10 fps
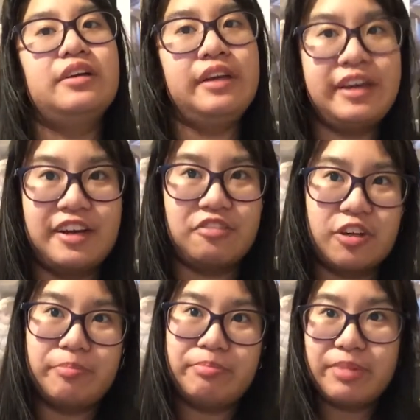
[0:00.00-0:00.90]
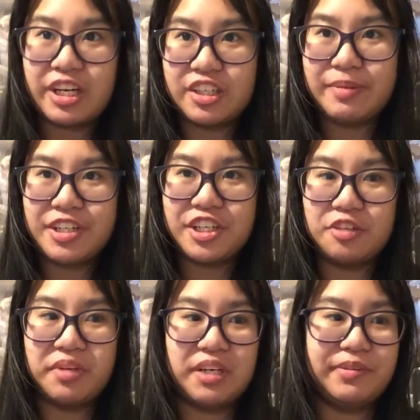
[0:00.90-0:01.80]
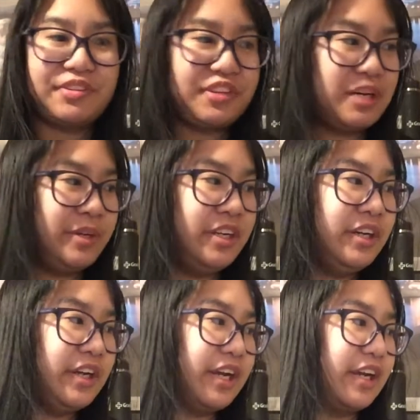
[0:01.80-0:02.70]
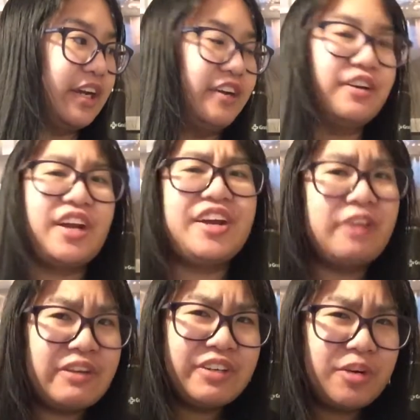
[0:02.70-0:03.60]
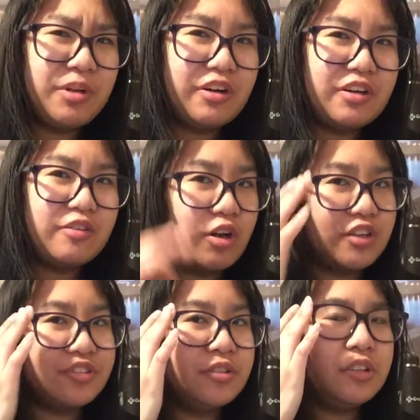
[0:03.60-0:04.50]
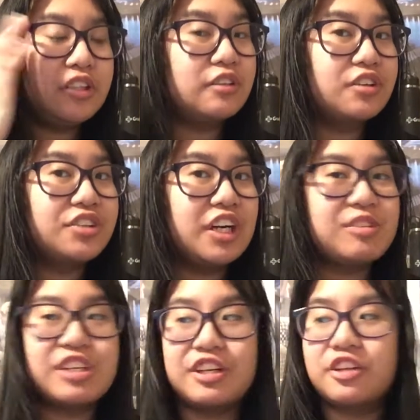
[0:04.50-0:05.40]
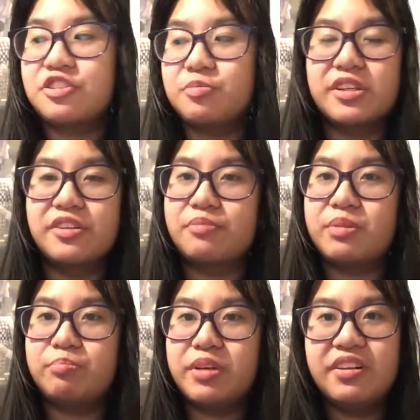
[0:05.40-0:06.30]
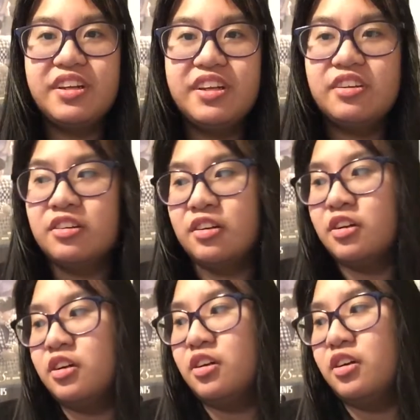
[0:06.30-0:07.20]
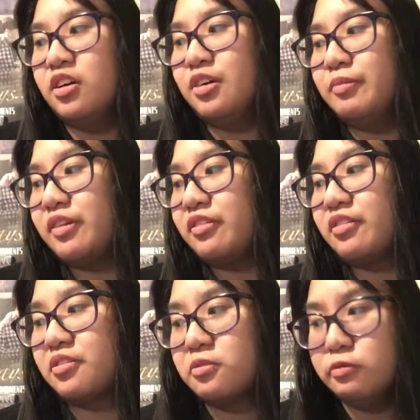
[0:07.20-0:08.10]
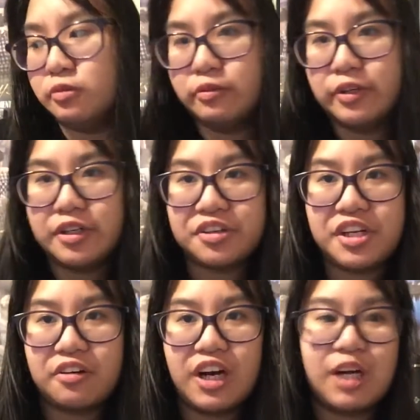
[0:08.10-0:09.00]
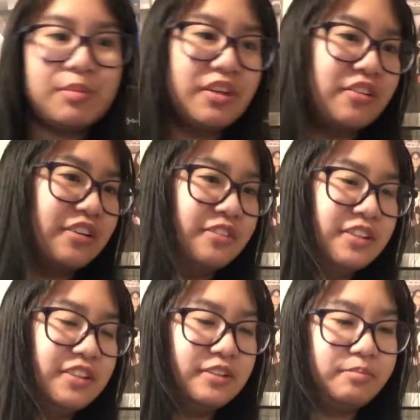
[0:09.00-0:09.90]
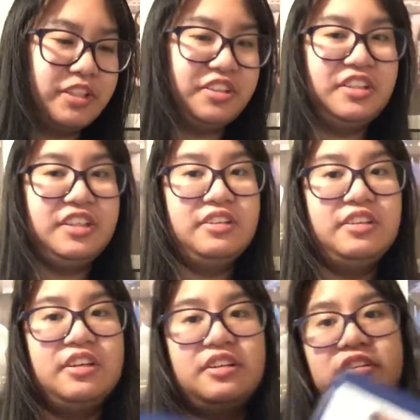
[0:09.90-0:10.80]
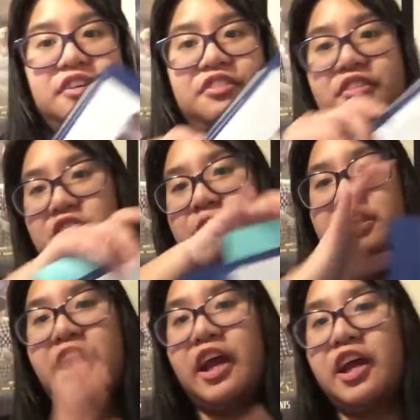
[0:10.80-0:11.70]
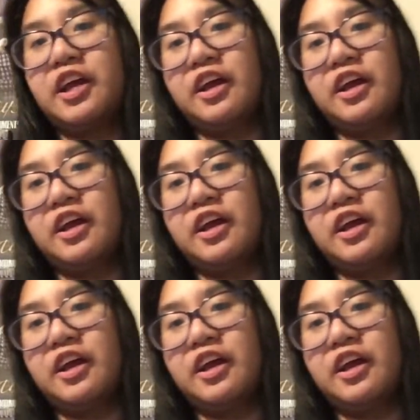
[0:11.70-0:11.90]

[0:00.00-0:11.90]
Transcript: Hey guys, welcome back to my channel. My name is Sammy, and I know I haven't uploaded in a long time, and that's just because I've been busy with school and all that crap, but it's gonna be a